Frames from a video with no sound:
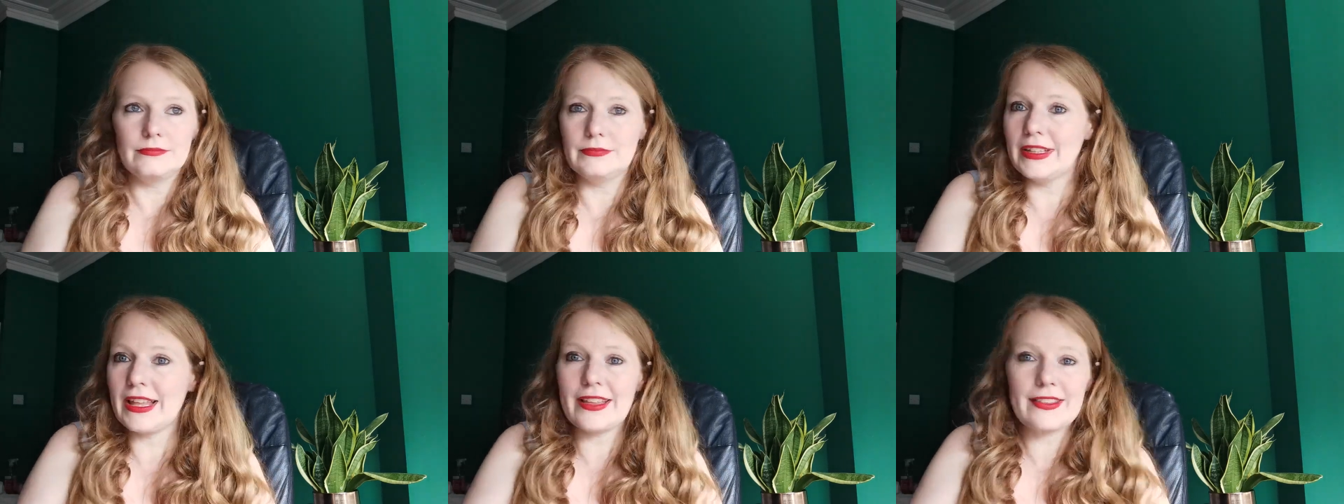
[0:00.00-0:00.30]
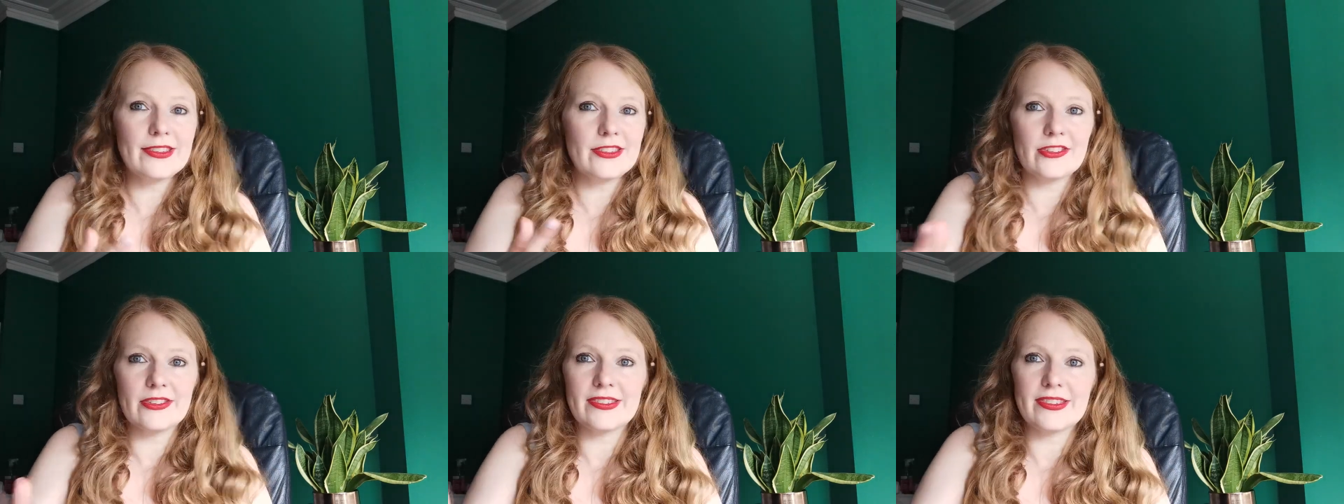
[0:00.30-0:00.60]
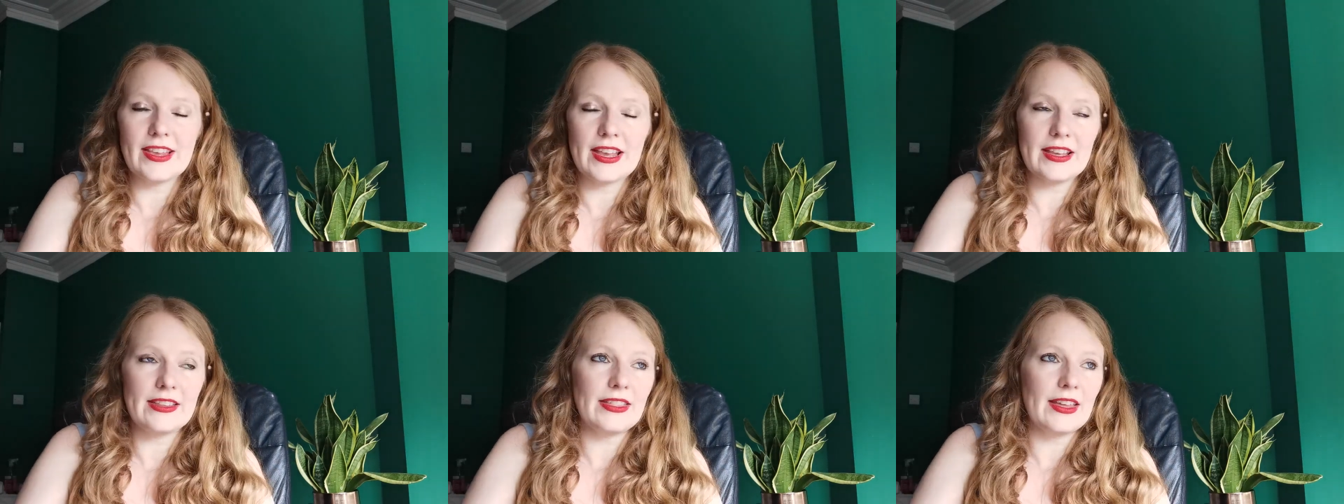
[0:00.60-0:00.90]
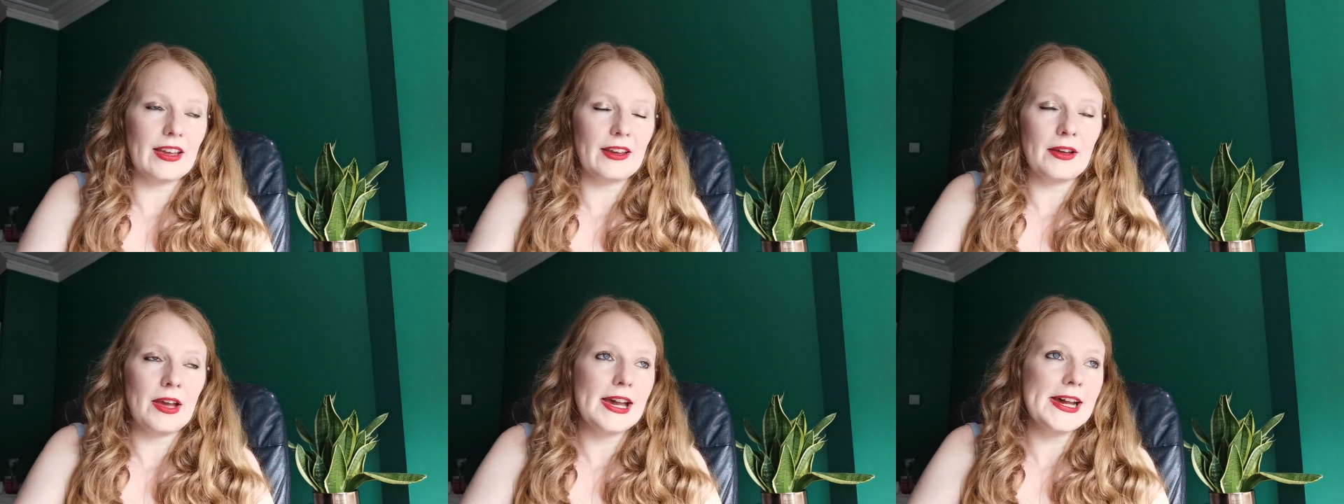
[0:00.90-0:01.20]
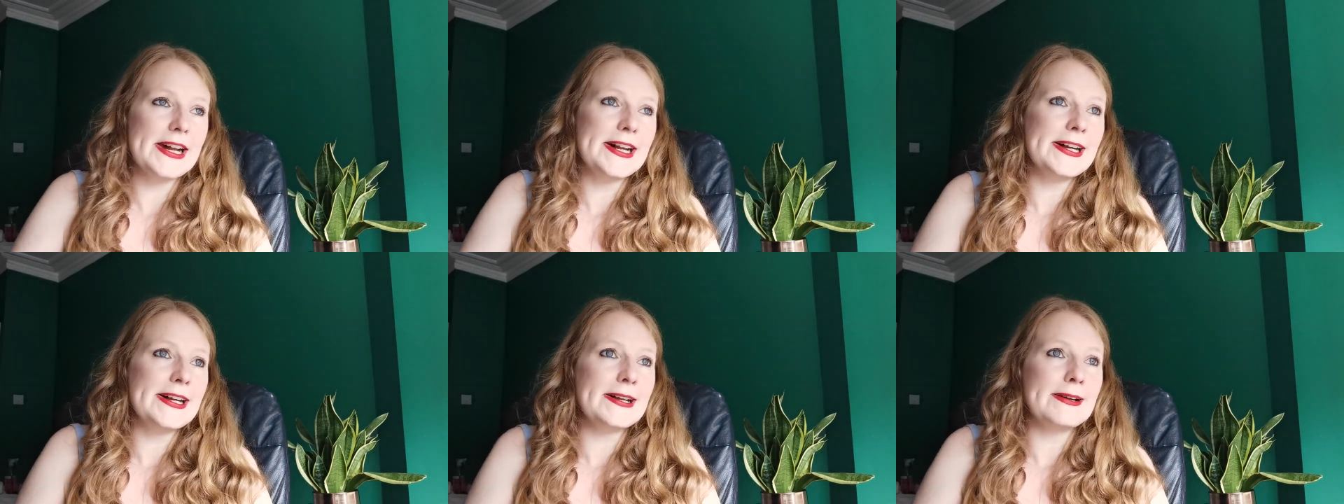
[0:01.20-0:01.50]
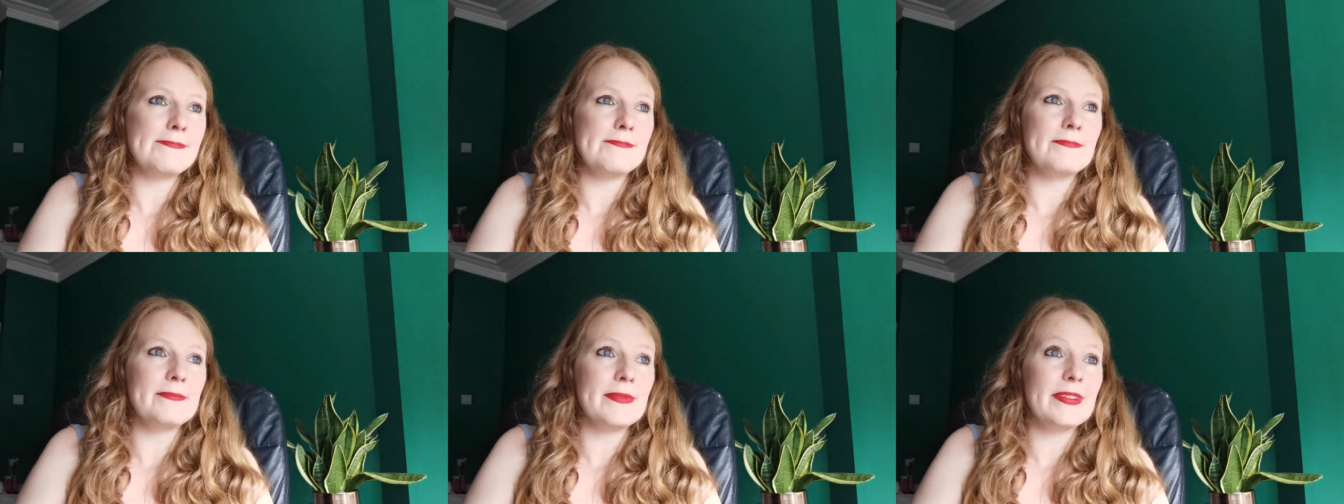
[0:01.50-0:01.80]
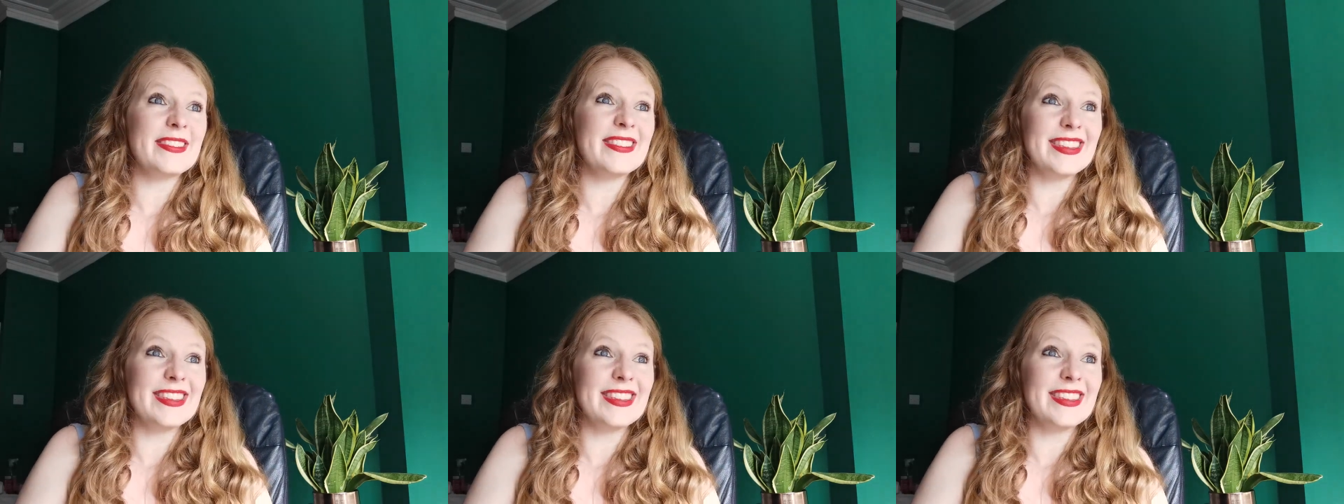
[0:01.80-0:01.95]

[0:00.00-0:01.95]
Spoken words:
Let's just say that.